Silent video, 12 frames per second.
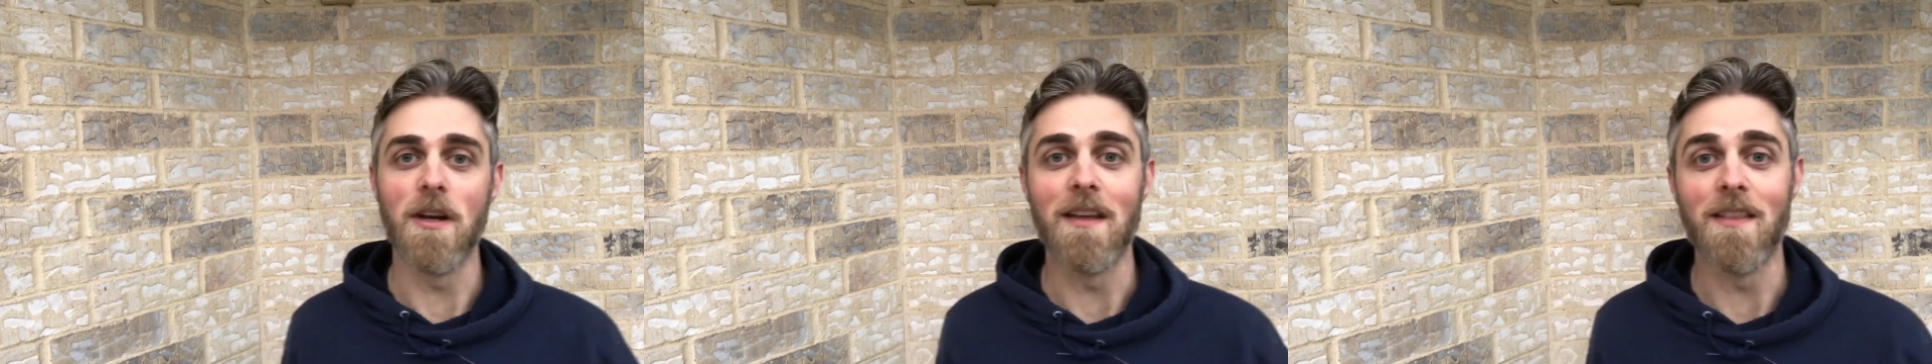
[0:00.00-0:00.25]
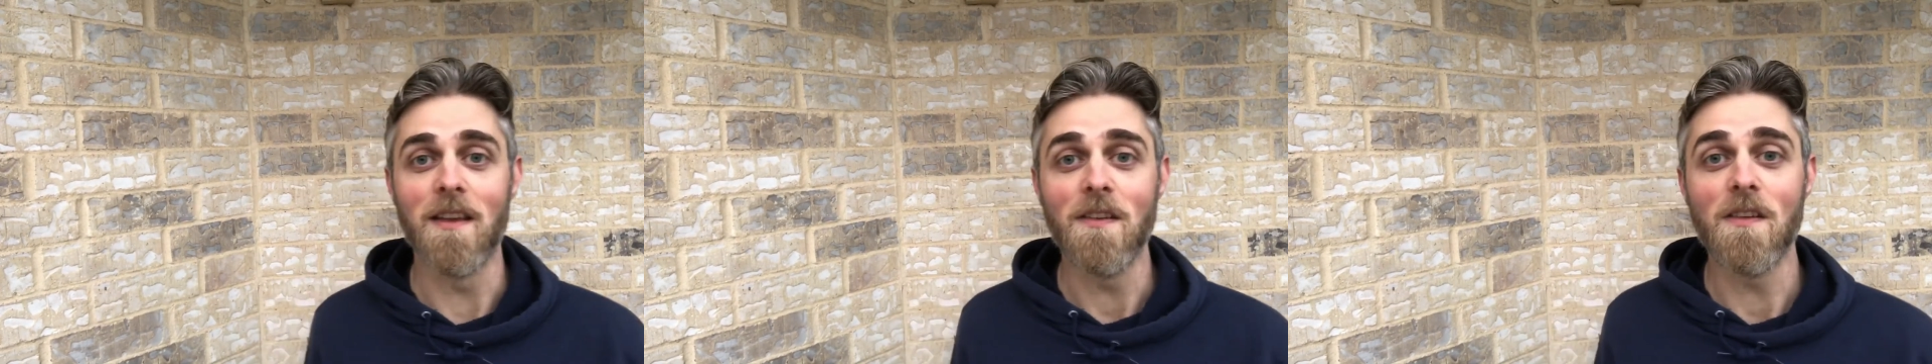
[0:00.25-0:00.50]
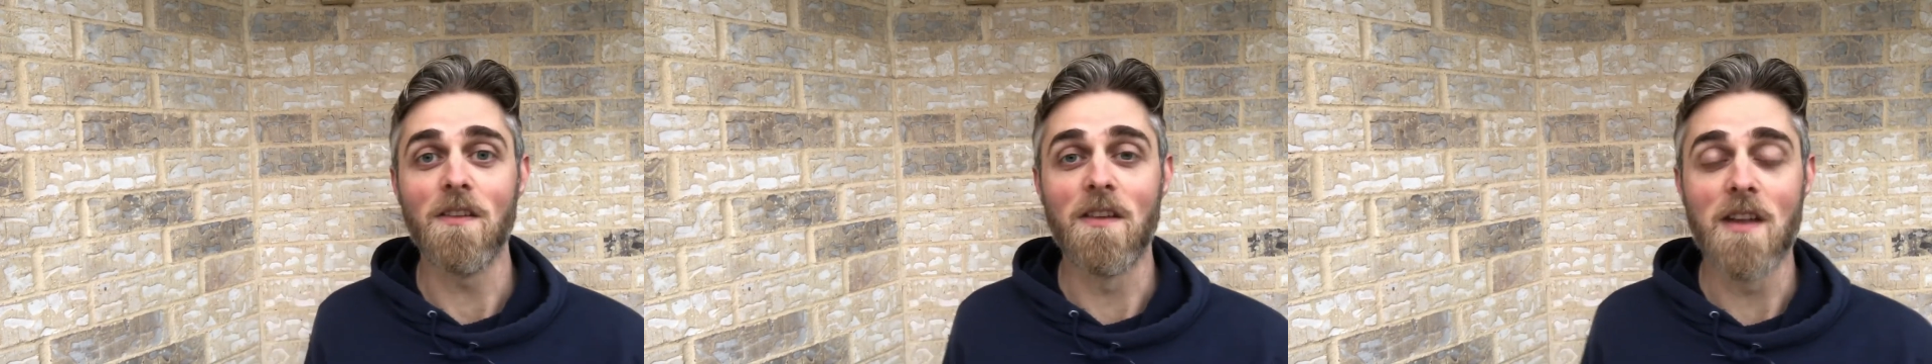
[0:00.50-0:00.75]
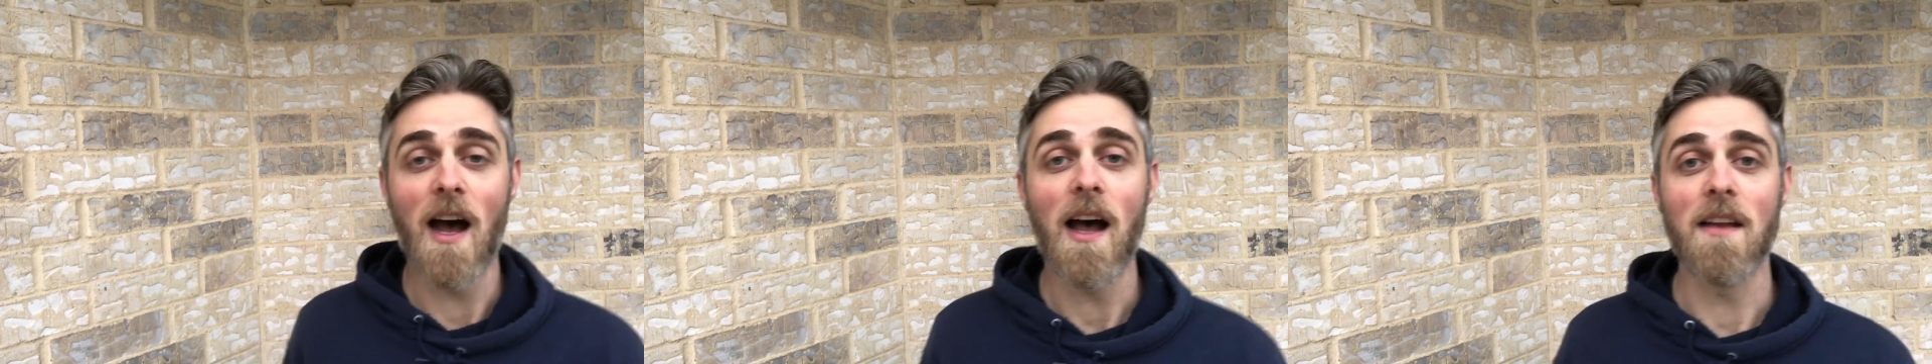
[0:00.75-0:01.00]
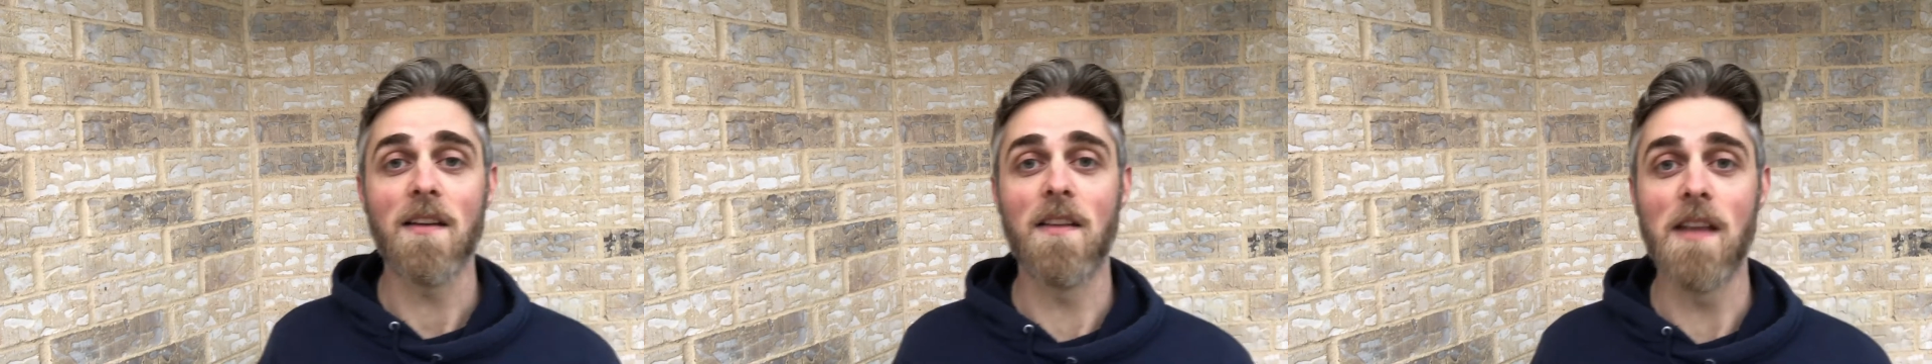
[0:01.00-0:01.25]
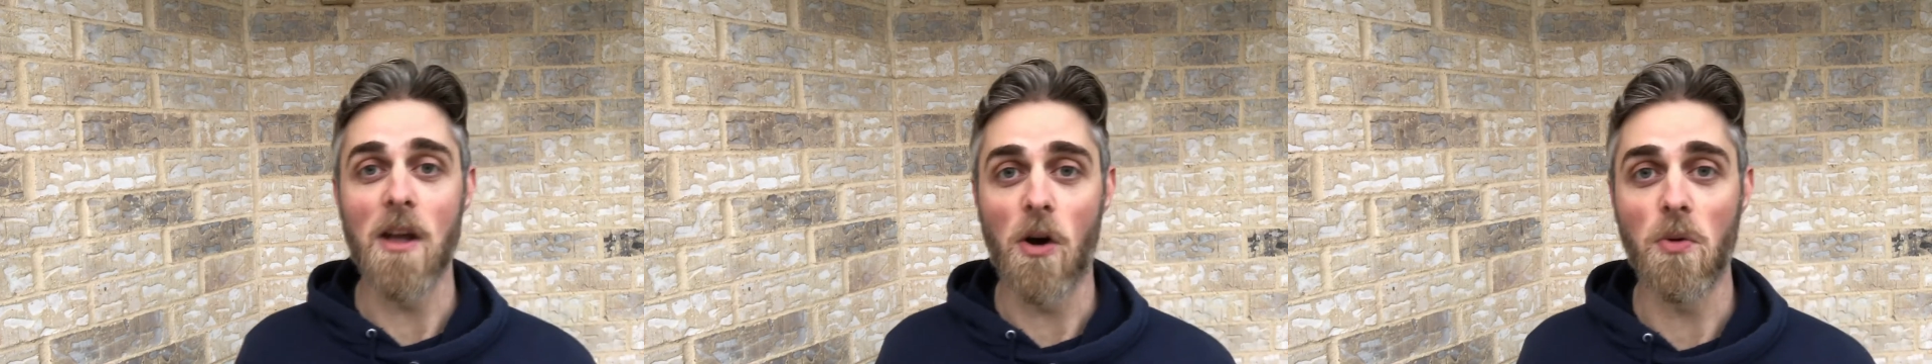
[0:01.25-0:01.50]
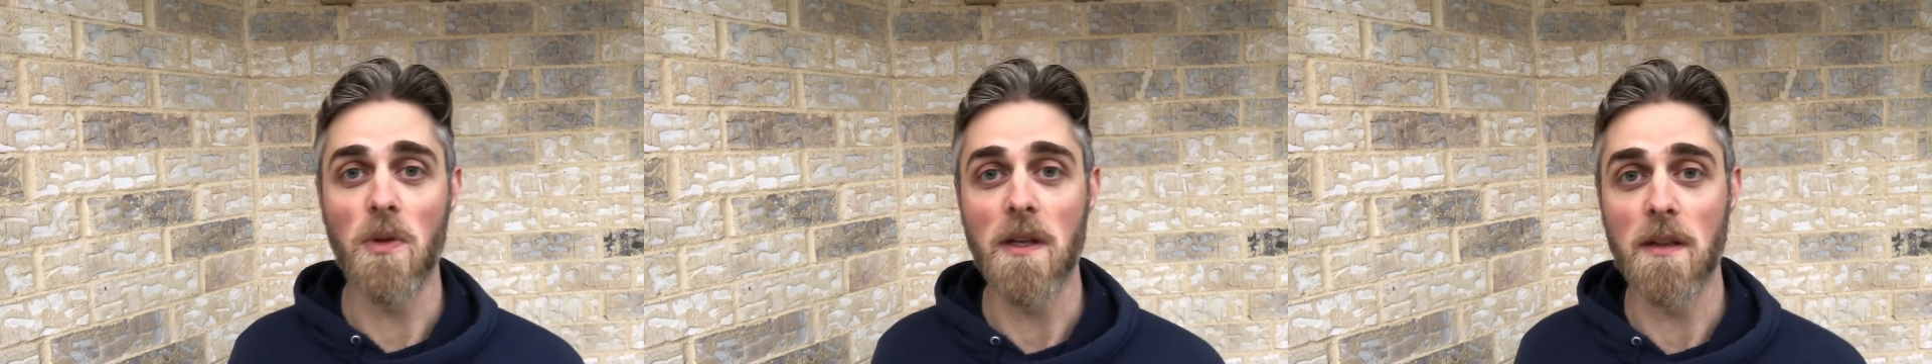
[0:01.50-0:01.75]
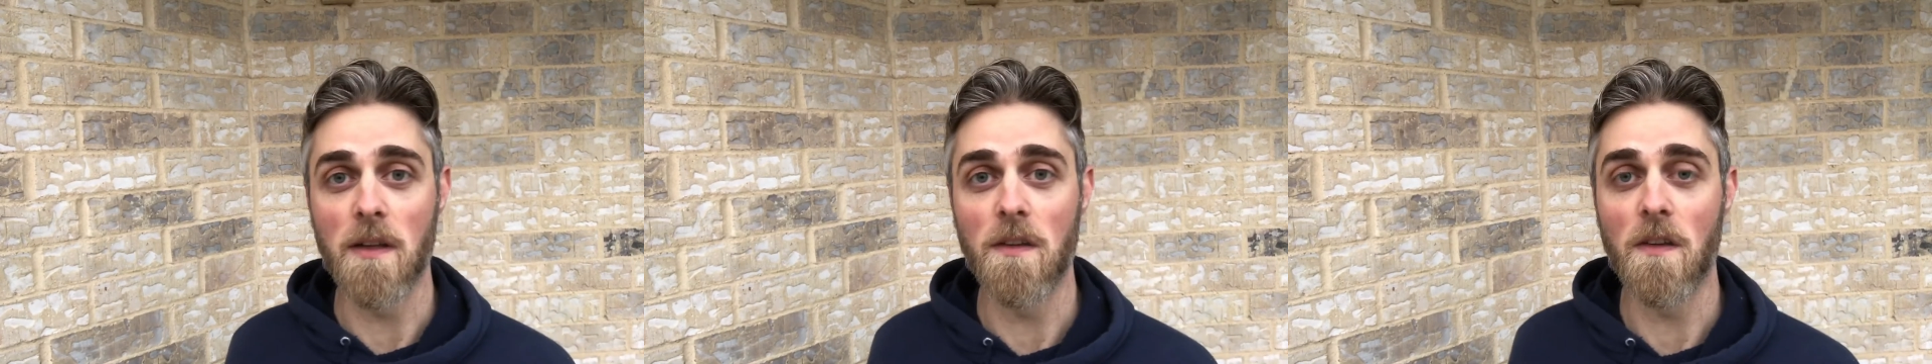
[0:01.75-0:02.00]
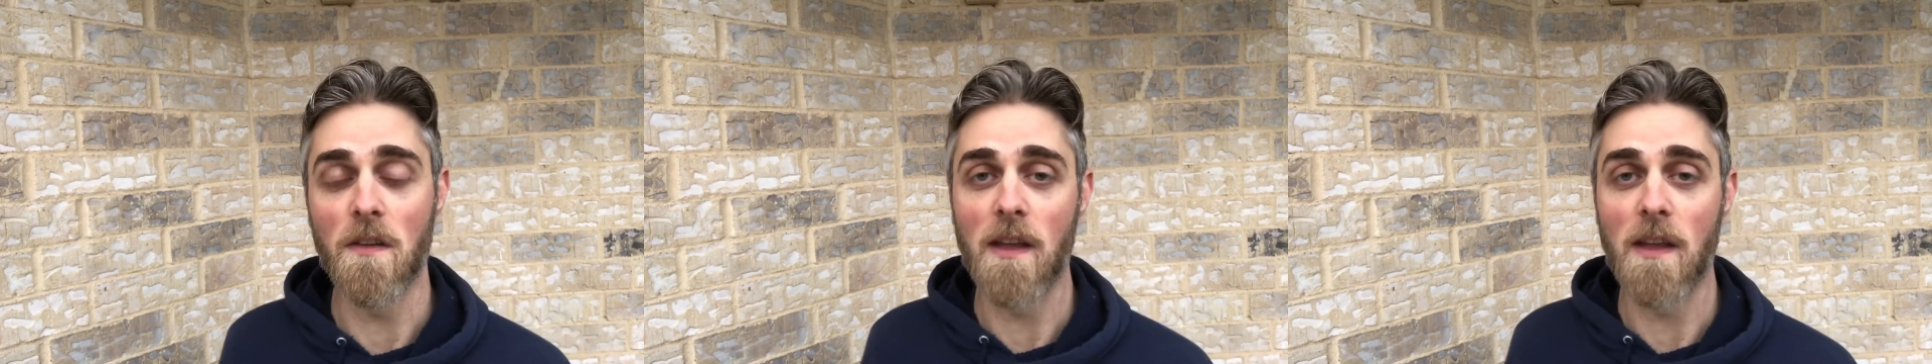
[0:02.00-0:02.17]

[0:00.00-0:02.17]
This is not the only lenses